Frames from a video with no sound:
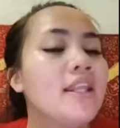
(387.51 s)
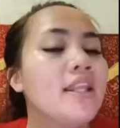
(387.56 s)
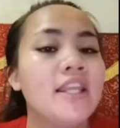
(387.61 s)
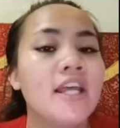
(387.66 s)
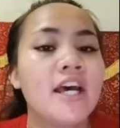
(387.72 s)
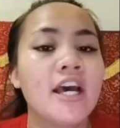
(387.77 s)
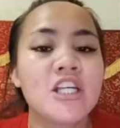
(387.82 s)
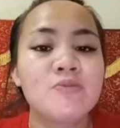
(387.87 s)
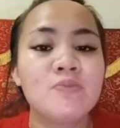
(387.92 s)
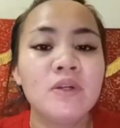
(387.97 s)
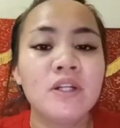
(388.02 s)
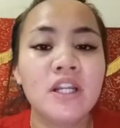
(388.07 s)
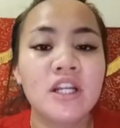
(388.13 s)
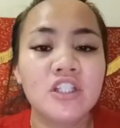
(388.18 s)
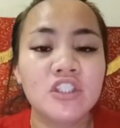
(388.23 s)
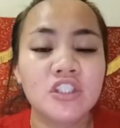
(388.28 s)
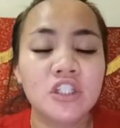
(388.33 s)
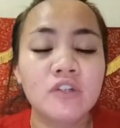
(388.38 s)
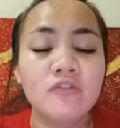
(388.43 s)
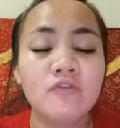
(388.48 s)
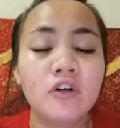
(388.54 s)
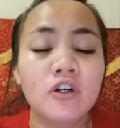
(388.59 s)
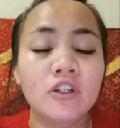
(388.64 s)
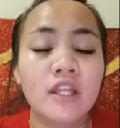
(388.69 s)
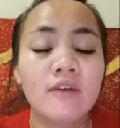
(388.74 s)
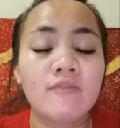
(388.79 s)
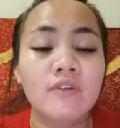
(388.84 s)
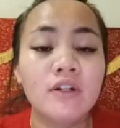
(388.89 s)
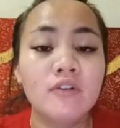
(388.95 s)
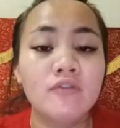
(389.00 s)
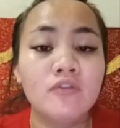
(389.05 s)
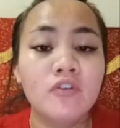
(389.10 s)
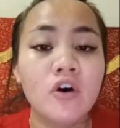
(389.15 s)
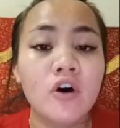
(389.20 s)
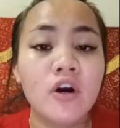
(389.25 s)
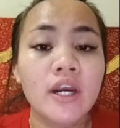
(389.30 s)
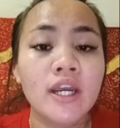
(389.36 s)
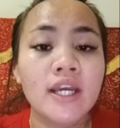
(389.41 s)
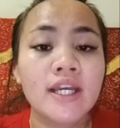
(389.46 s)
The explanation for table
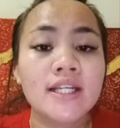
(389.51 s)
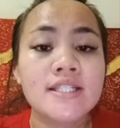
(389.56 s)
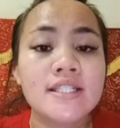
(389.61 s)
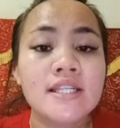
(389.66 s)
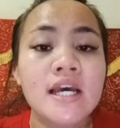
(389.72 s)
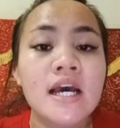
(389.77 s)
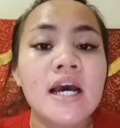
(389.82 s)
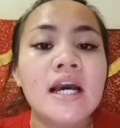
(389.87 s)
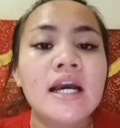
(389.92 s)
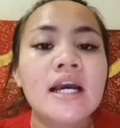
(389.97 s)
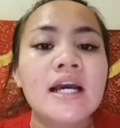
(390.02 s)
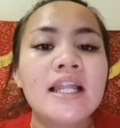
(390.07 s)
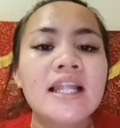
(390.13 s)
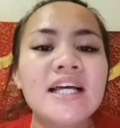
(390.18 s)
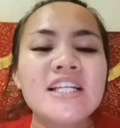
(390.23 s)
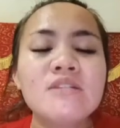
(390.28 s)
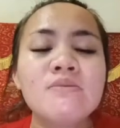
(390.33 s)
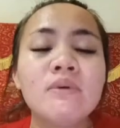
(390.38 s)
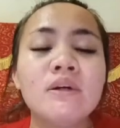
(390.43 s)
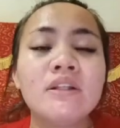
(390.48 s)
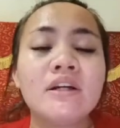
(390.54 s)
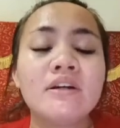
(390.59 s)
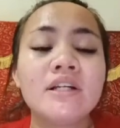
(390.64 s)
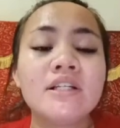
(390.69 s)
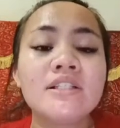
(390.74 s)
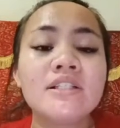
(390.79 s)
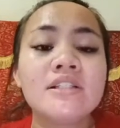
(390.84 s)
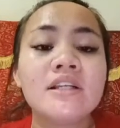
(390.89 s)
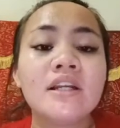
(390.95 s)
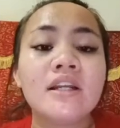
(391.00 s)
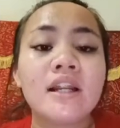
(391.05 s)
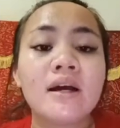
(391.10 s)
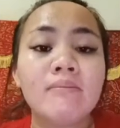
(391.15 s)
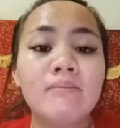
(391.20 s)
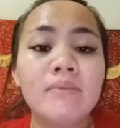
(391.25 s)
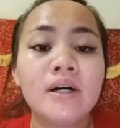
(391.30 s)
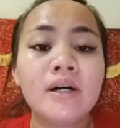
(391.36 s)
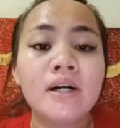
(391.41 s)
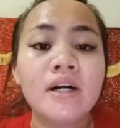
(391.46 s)
4 is class boundaries the
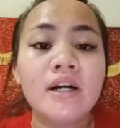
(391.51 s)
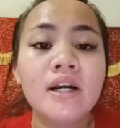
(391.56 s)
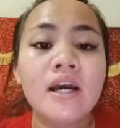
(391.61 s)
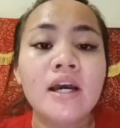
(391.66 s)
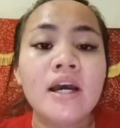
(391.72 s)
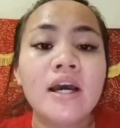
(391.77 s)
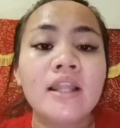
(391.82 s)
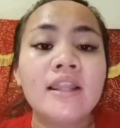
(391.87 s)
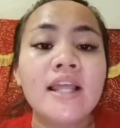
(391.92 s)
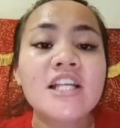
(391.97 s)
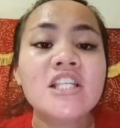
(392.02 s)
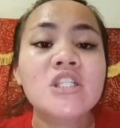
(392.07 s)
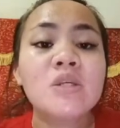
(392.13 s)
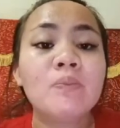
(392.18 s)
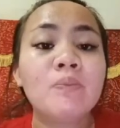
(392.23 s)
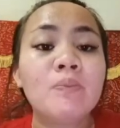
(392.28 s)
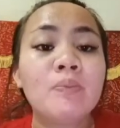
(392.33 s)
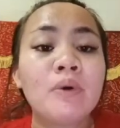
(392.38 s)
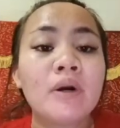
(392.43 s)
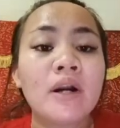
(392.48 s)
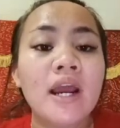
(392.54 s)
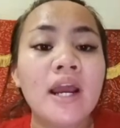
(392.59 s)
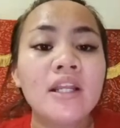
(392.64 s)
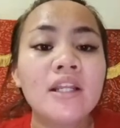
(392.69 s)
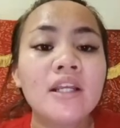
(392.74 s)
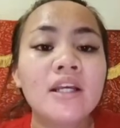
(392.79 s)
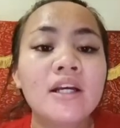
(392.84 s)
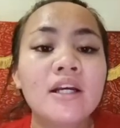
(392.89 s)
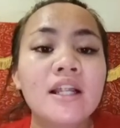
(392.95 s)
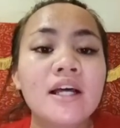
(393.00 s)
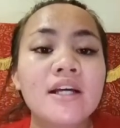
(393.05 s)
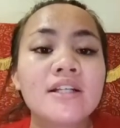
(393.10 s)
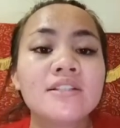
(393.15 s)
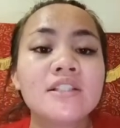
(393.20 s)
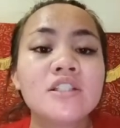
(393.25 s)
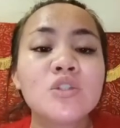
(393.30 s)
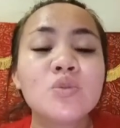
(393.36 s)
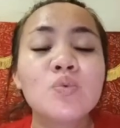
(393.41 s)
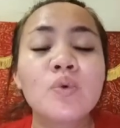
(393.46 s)
number that separate
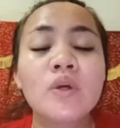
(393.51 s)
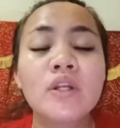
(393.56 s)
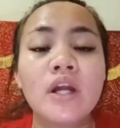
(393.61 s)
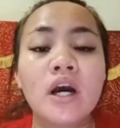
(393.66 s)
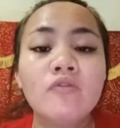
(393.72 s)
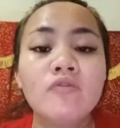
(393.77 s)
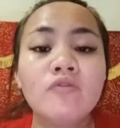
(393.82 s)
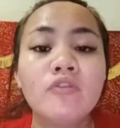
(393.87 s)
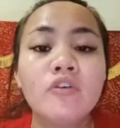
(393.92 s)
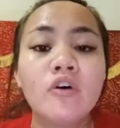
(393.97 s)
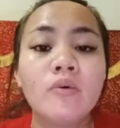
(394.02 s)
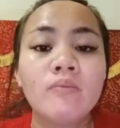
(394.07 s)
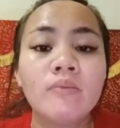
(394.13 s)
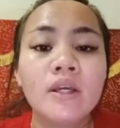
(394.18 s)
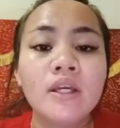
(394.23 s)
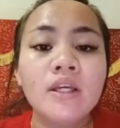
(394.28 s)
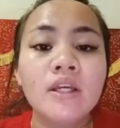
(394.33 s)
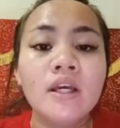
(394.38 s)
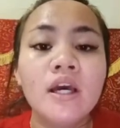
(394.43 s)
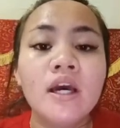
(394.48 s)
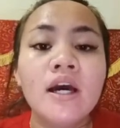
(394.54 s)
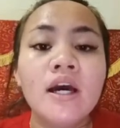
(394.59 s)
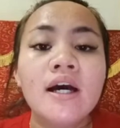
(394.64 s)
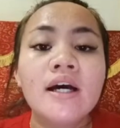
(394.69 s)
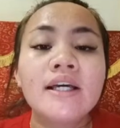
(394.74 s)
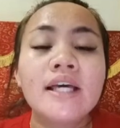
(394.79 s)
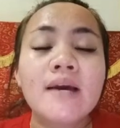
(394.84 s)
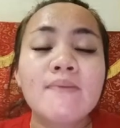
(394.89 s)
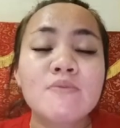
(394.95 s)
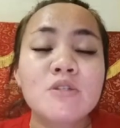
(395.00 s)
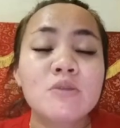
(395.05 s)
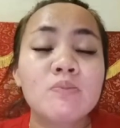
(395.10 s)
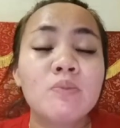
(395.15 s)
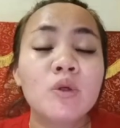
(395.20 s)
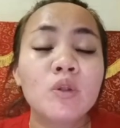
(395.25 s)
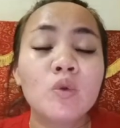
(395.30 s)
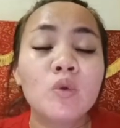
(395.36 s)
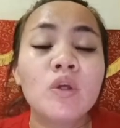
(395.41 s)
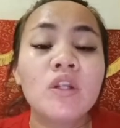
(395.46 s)
classes without forming gaps
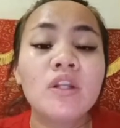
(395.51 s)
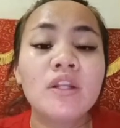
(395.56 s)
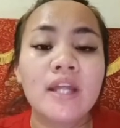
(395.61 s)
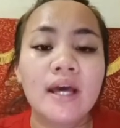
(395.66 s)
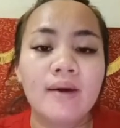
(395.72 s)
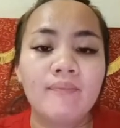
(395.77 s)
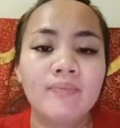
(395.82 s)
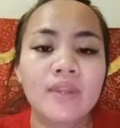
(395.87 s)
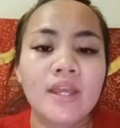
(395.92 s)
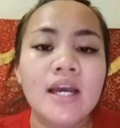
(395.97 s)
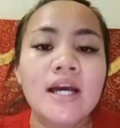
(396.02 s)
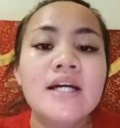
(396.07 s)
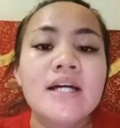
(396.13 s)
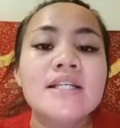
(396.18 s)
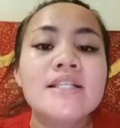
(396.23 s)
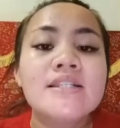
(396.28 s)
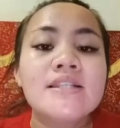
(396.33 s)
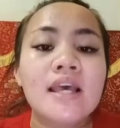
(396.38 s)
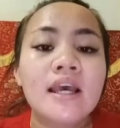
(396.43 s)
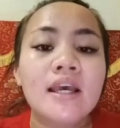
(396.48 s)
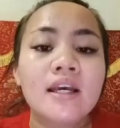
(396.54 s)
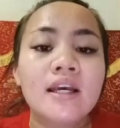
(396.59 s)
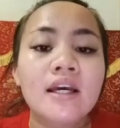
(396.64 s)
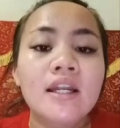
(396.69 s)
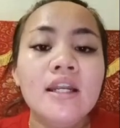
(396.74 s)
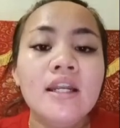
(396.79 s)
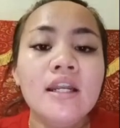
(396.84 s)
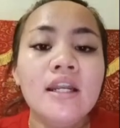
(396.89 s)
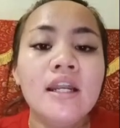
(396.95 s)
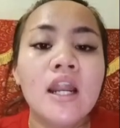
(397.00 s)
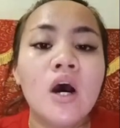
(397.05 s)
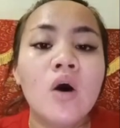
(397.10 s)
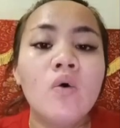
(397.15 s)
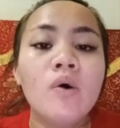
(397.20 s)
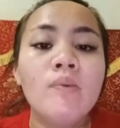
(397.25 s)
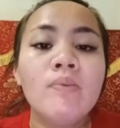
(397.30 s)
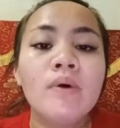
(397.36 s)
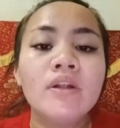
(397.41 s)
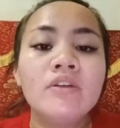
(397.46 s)
between them. Second,
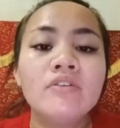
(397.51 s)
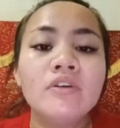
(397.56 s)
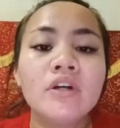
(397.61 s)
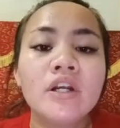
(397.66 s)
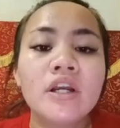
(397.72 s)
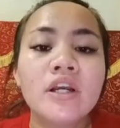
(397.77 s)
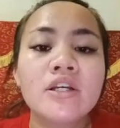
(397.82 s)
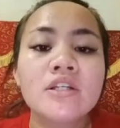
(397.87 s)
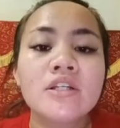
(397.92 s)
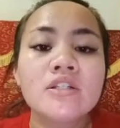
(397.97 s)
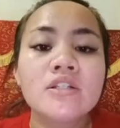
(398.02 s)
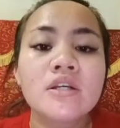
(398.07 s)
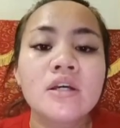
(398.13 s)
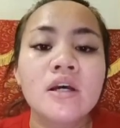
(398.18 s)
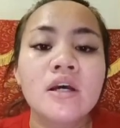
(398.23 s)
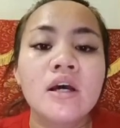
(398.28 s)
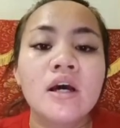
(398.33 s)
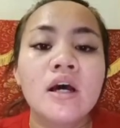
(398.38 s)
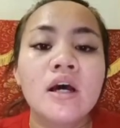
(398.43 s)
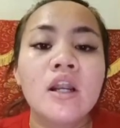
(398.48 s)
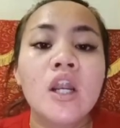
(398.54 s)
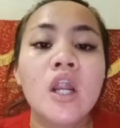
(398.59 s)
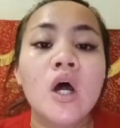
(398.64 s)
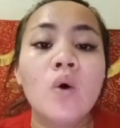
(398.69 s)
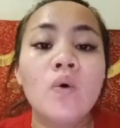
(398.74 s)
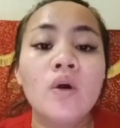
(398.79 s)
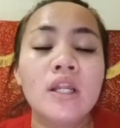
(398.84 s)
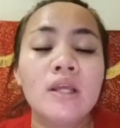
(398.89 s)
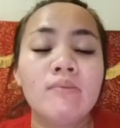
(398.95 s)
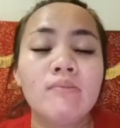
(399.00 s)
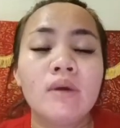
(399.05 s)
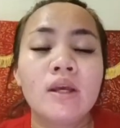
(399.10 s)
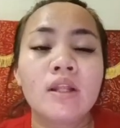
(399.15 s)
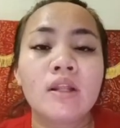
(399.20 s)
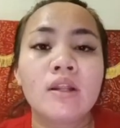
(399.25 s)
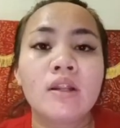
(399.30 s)
lower boundary is lower limit.